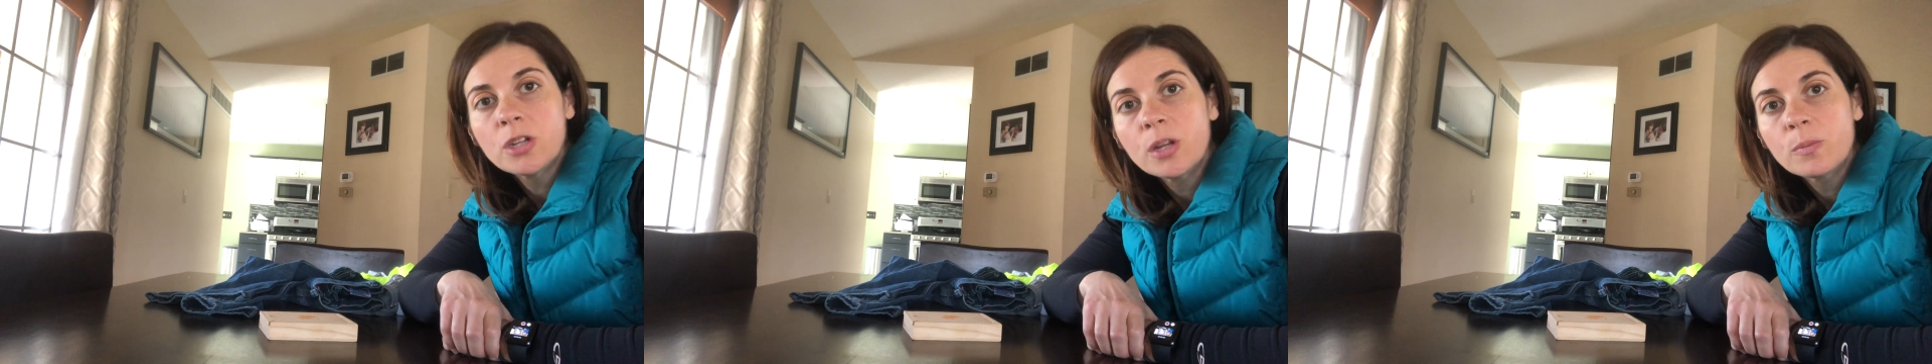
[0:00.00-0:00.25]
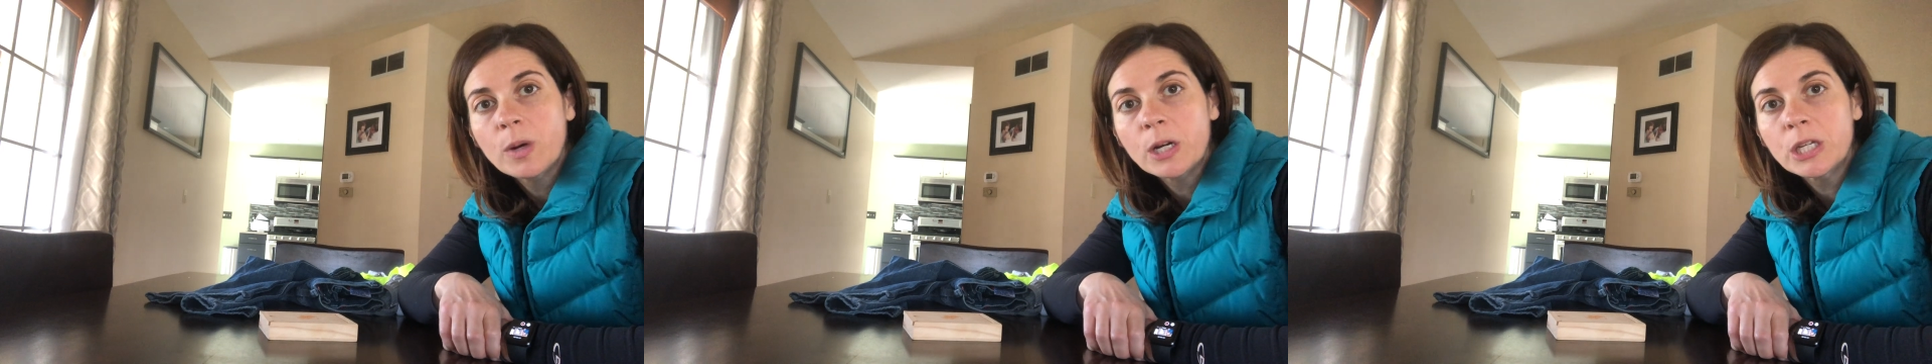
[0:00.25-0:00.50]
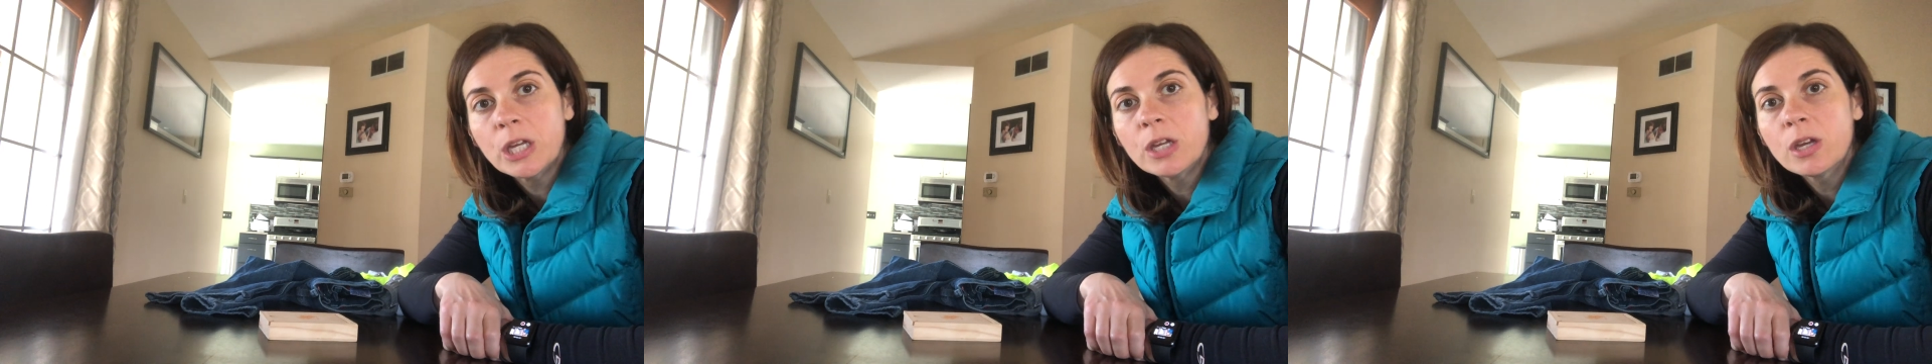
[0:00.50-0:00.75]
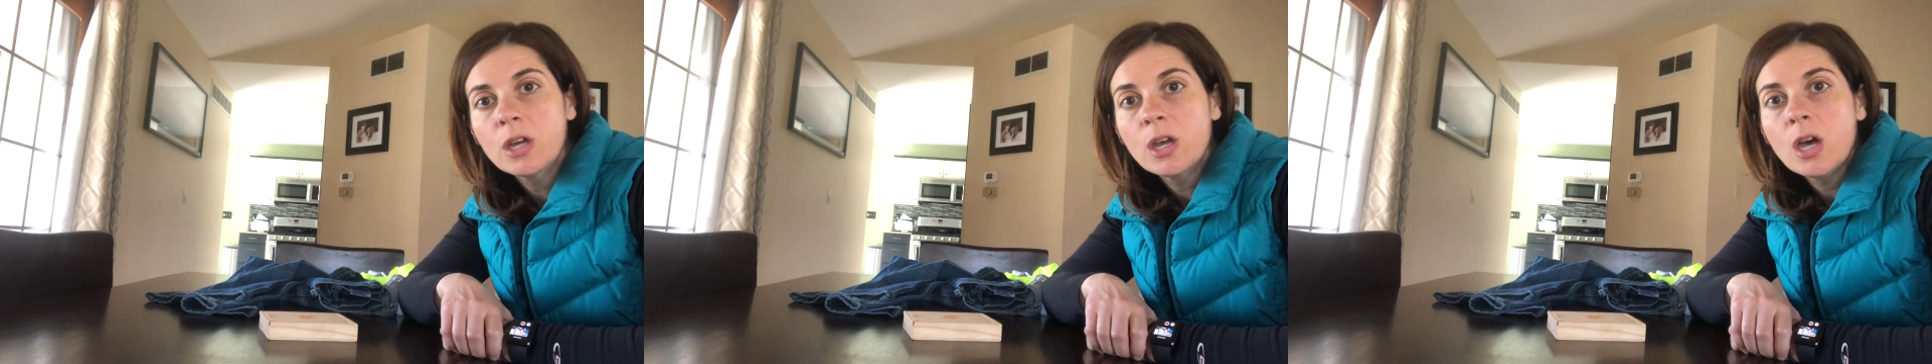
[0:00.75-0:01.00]
and
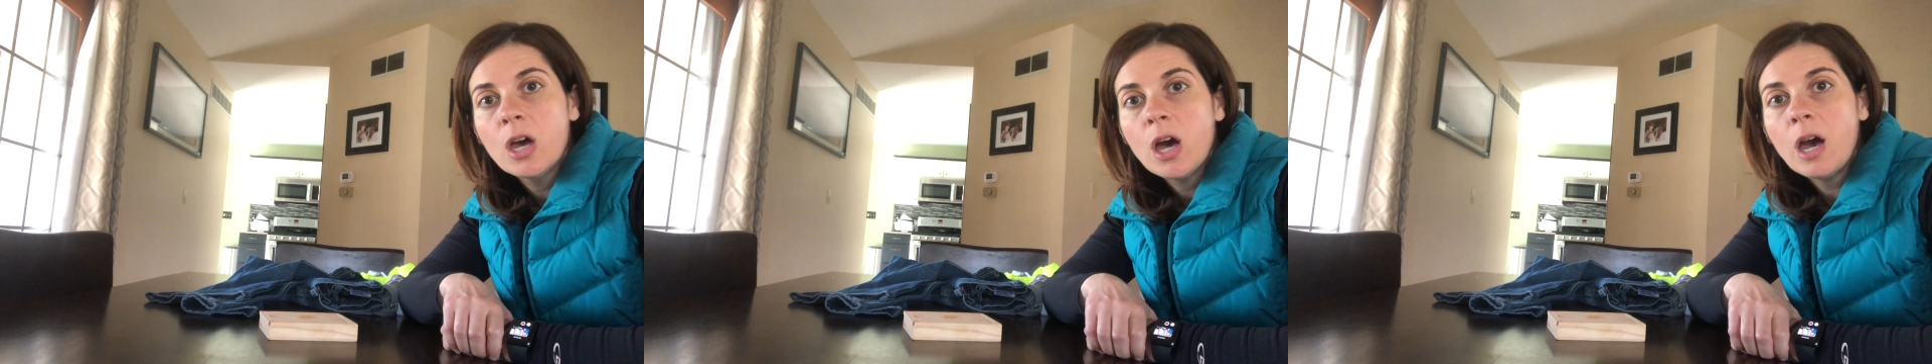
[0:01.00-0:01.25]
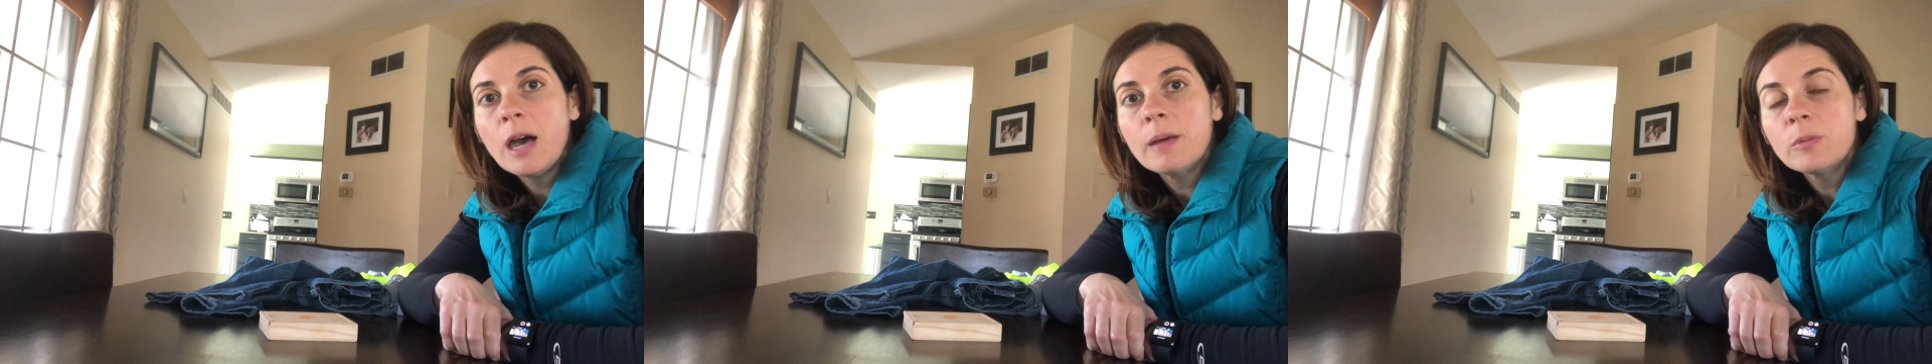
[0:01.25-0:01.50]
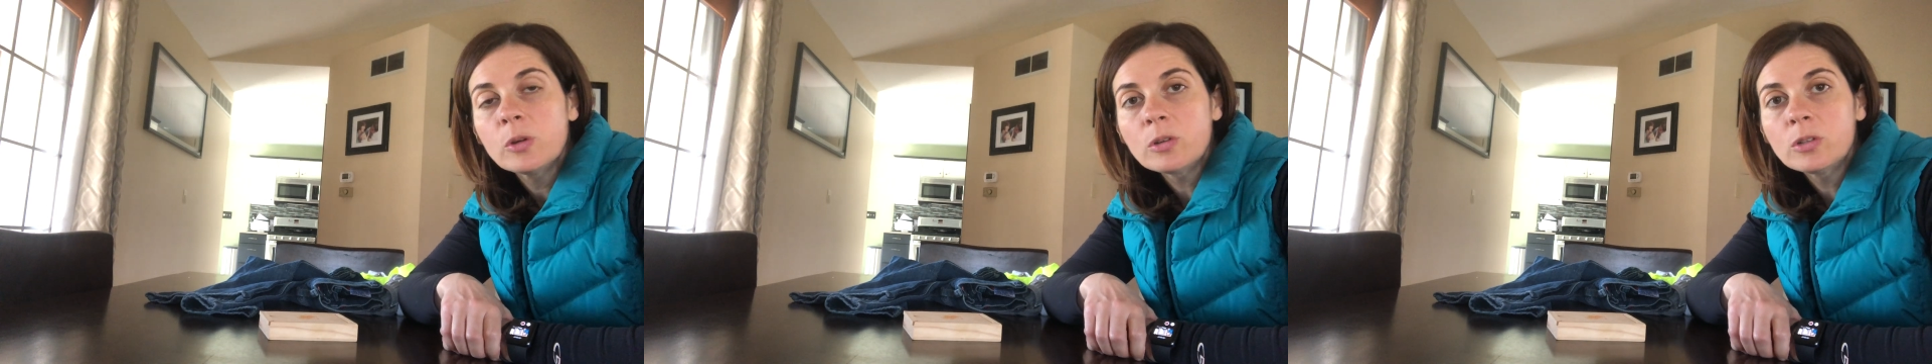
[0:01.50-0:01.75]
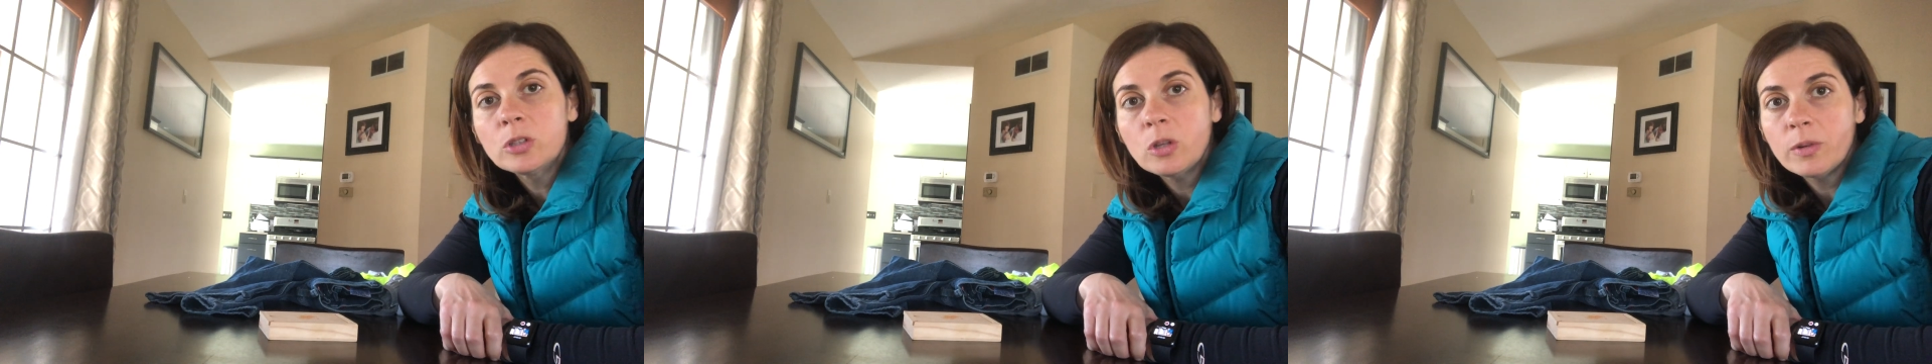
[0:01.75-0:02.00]
marking um, your
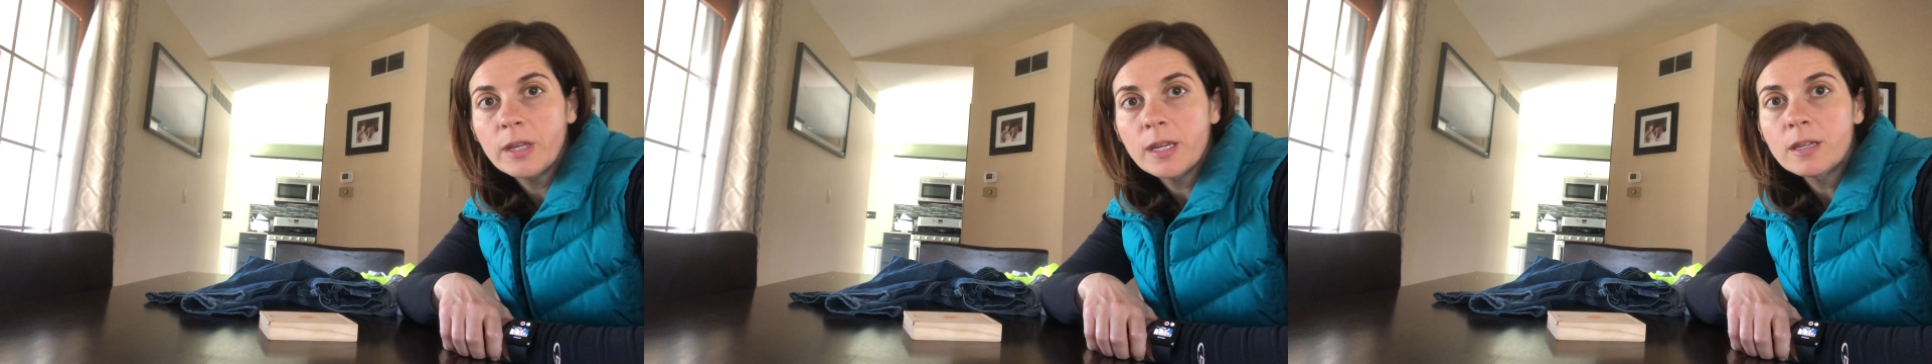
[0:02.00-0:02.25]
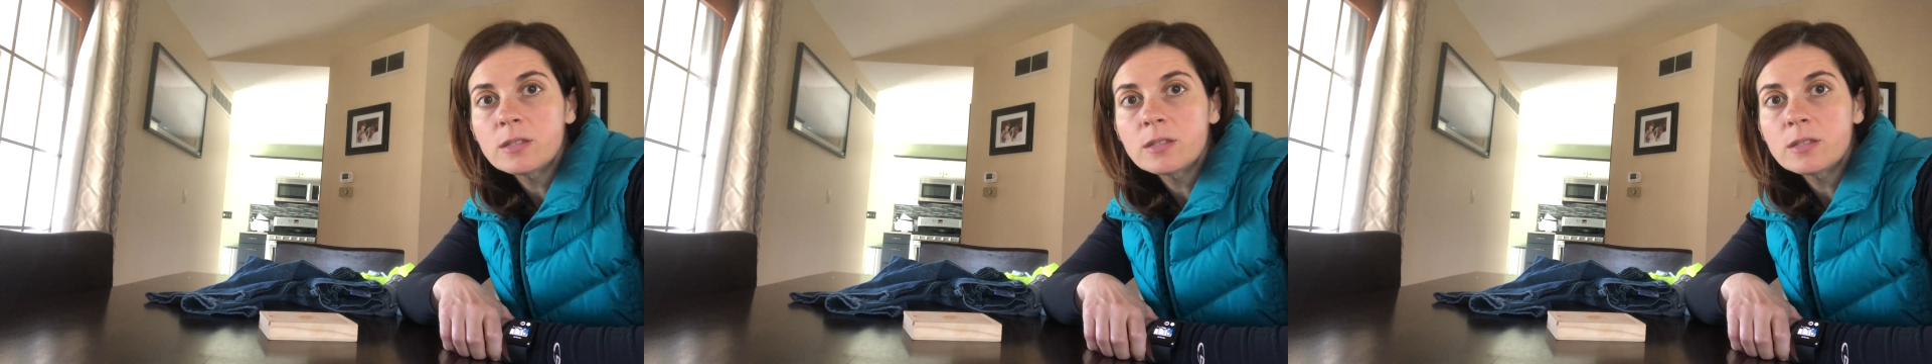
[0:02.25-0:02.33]
clothing.